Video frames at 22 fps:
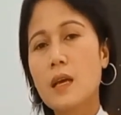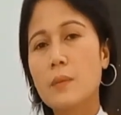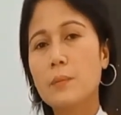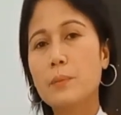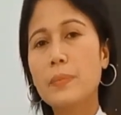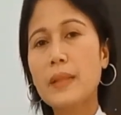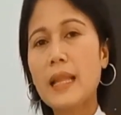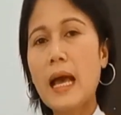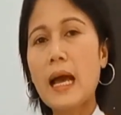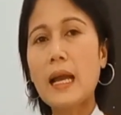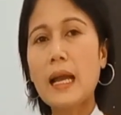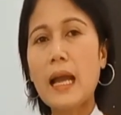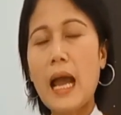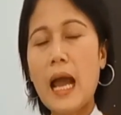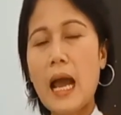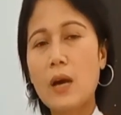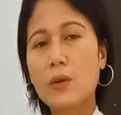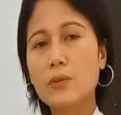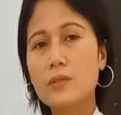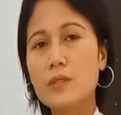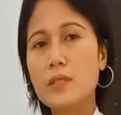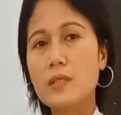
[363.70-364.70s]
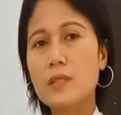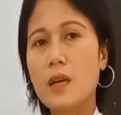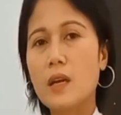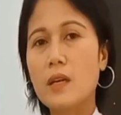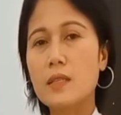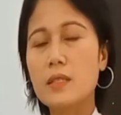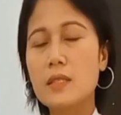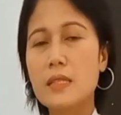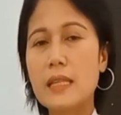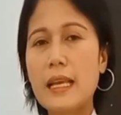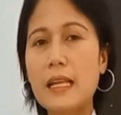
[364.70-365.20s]
blackouts are
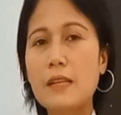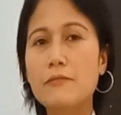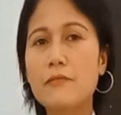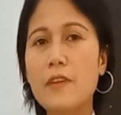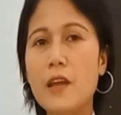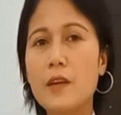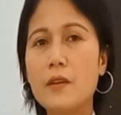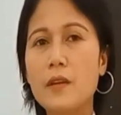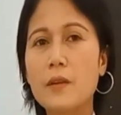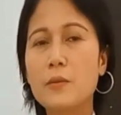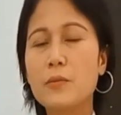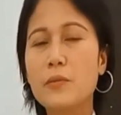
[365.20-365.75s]
still very